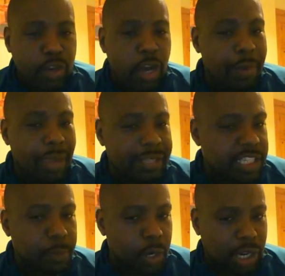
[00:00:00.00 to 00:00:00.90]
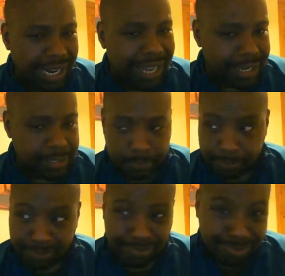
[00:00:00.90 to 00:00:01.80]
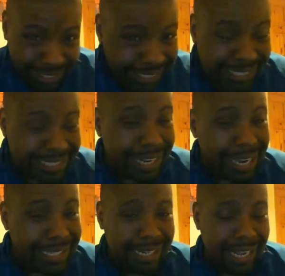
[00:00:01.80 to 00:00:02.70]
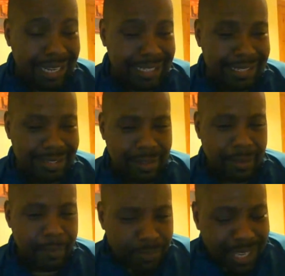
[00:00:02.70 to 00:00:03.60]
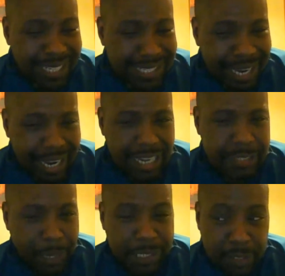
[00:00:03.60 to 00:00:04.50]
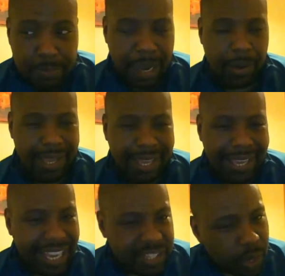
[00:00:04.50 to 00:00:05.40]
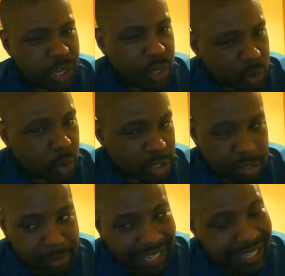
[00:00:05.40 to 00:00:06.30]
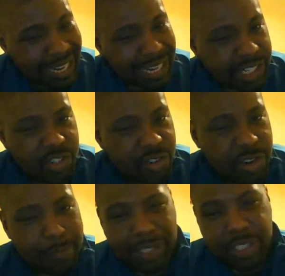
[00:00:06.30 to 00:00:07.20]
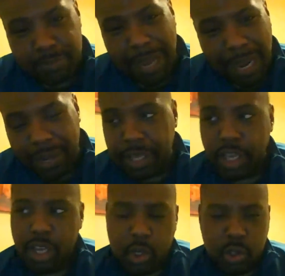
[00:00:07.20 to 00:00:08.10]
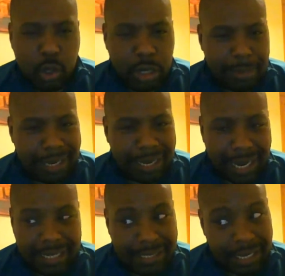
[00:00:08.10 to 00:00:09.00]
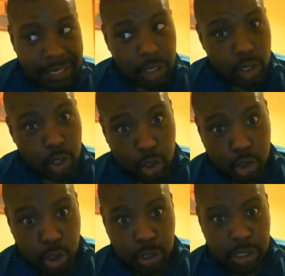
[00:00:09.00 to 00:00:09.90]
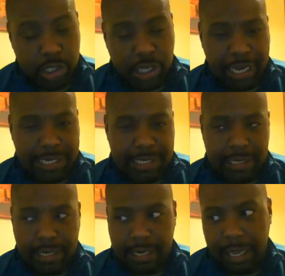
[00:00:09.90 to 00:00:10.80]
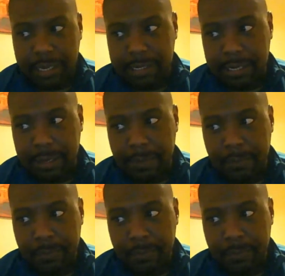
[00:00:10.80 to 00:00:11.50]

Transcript: Be able to spot class. This guy's class. This guy's punching power is where you're talking about legendary punching power. You're talking about guys like Julian Jackson and